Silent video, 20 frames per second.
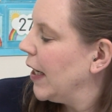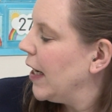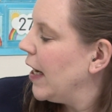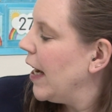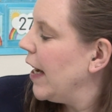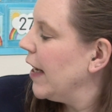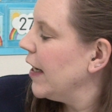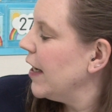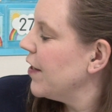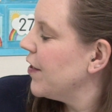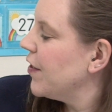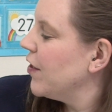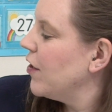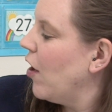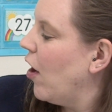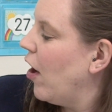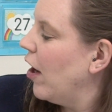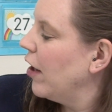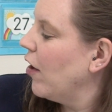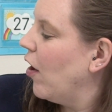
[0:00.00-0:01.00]
It is
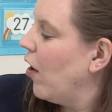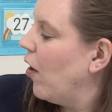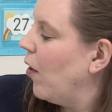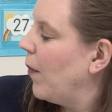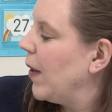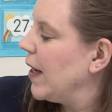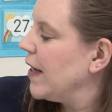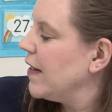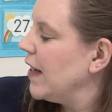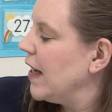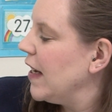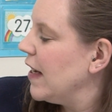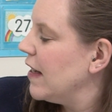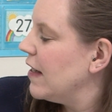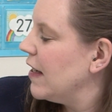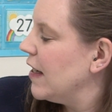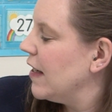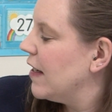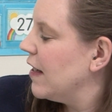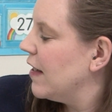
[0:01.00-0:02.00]
not always
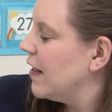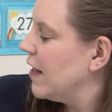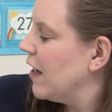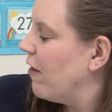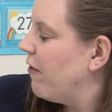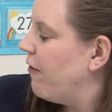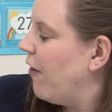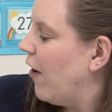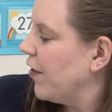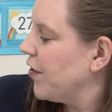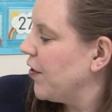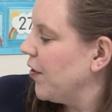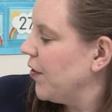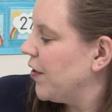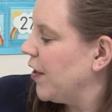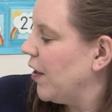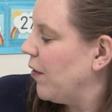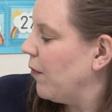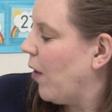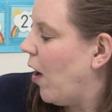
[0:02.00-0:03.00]
easy to see
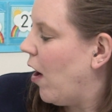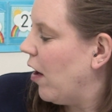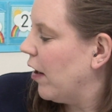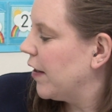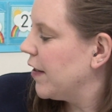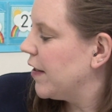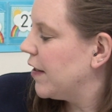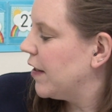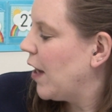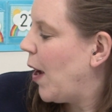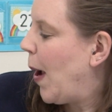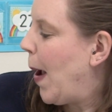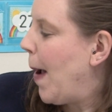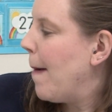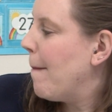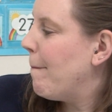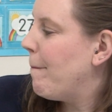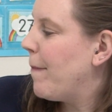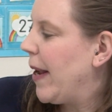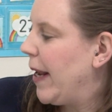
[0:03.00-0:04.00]
fossils in rocks.
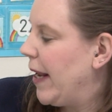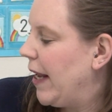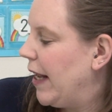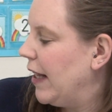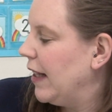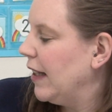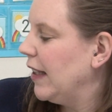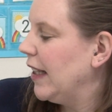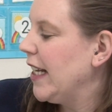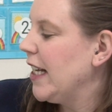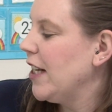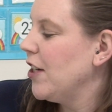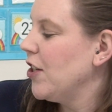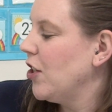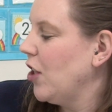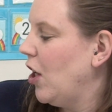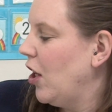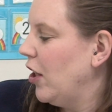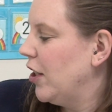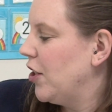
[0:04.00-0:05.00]

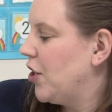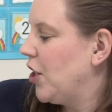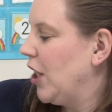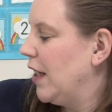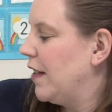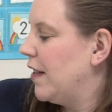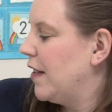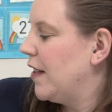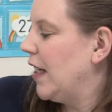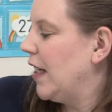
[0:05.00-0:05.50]
Paleontologists